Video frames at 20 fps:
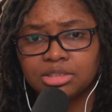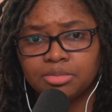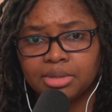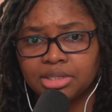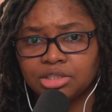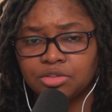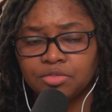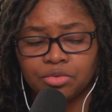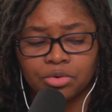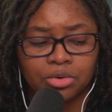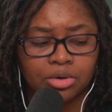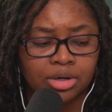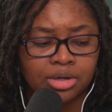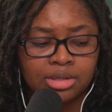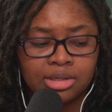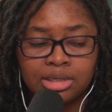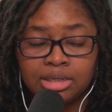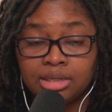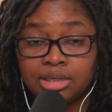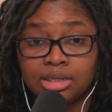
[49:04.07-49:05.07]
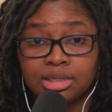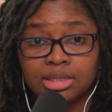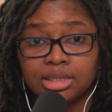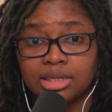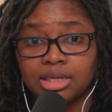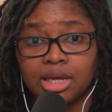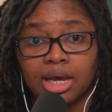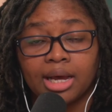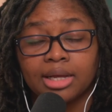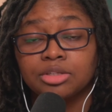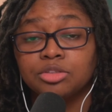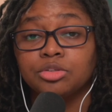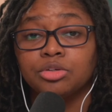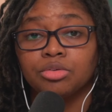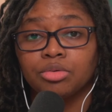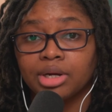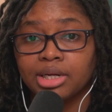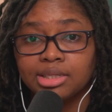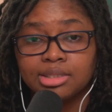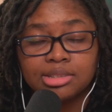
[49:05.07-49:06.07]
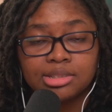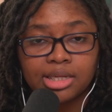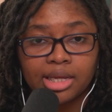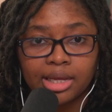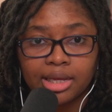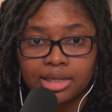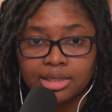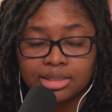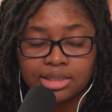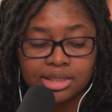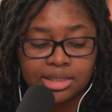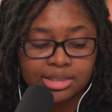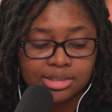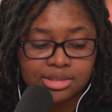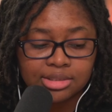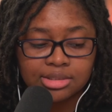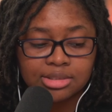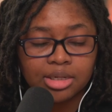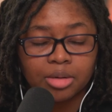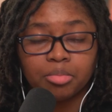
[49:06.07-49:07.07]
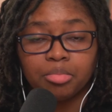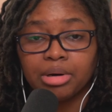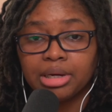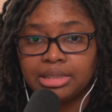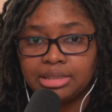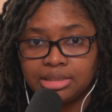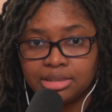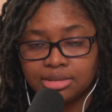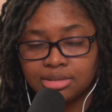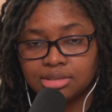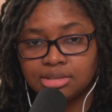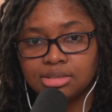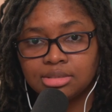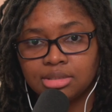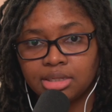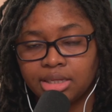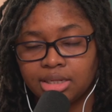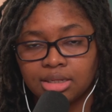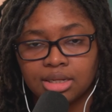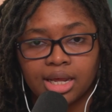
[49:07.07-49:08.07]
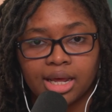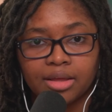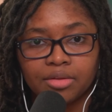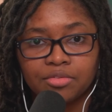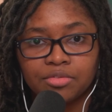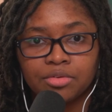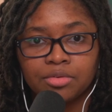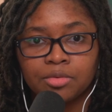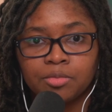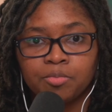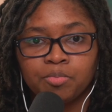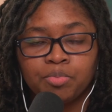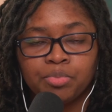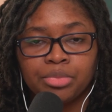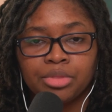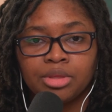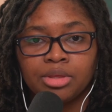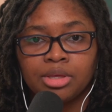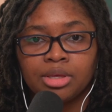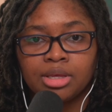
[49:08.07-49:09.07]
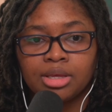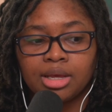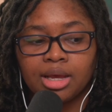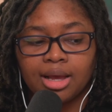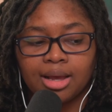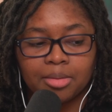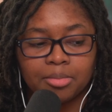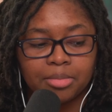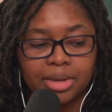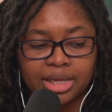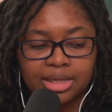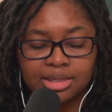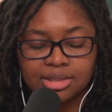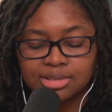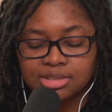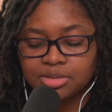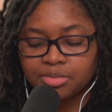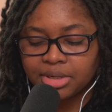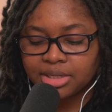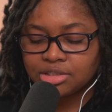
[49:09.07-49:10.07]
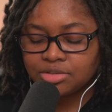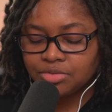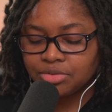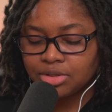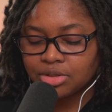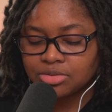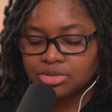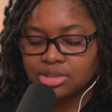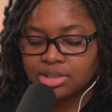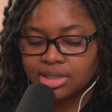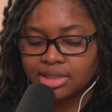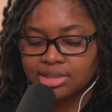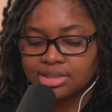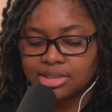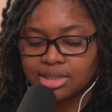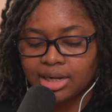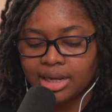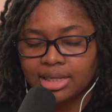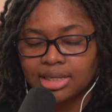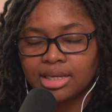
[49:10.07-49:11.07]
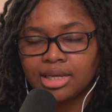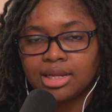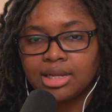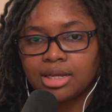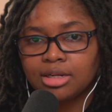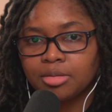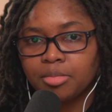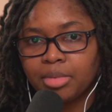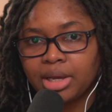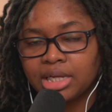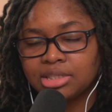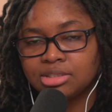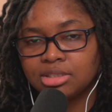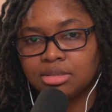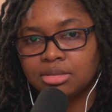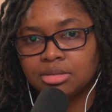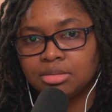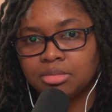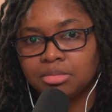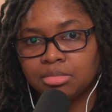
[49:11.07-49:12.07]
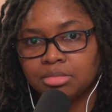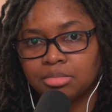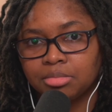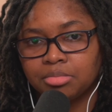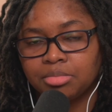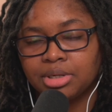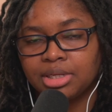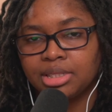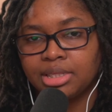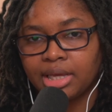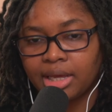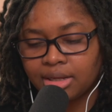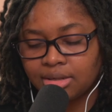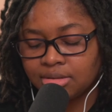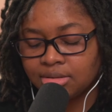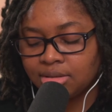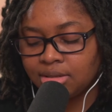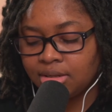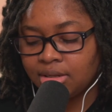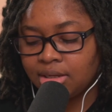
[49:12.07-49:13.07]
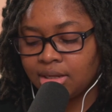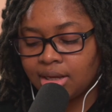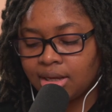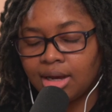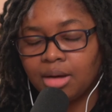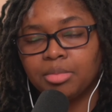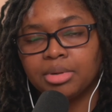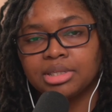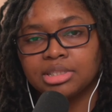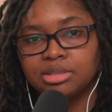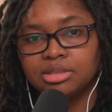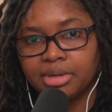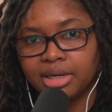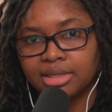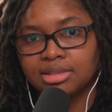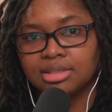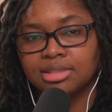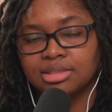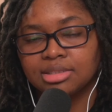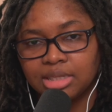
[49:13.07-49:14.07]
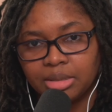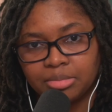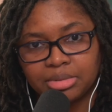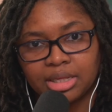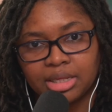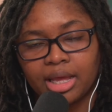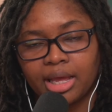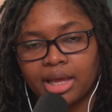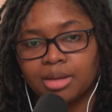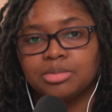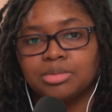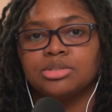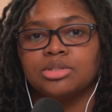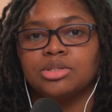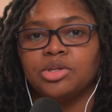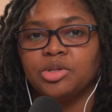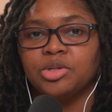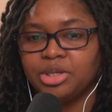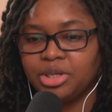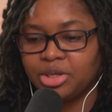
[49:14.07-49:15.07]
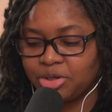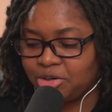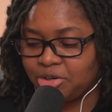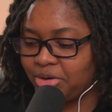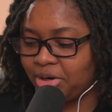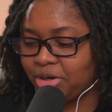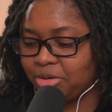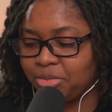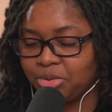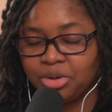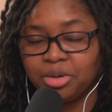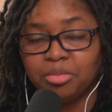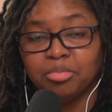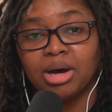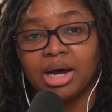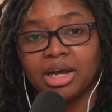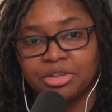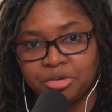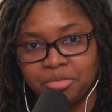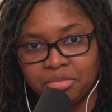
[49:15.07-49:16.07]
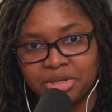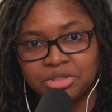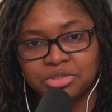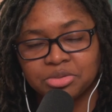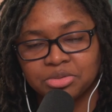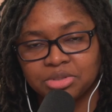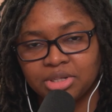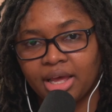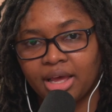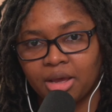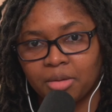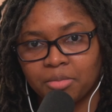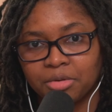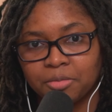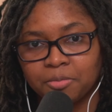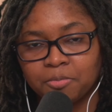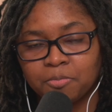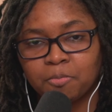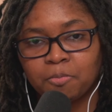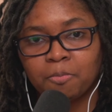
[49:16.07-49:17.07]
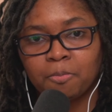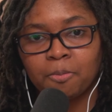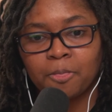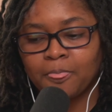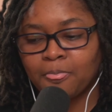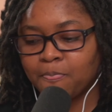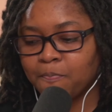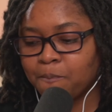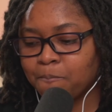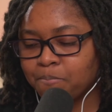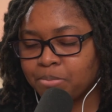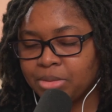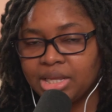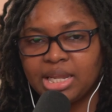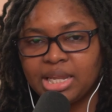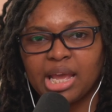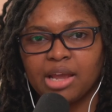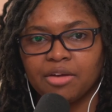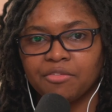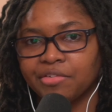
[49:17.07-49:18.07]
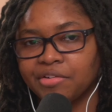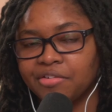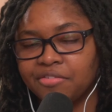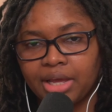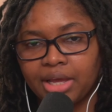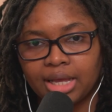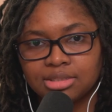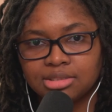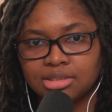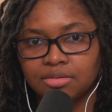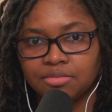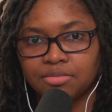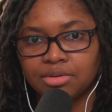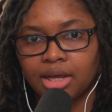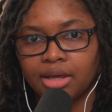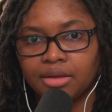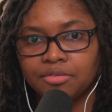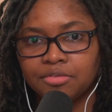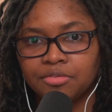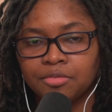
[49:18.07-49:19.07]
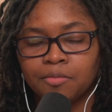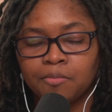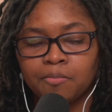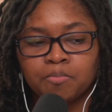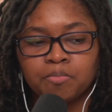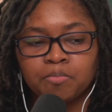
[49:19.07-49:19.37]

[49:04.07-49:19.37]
space for God's grace and his abundance in life. I'm making space for those things that I cannot imagine, but yet I'm expecting something absolutely incredible and monumental to happen in every facet of life.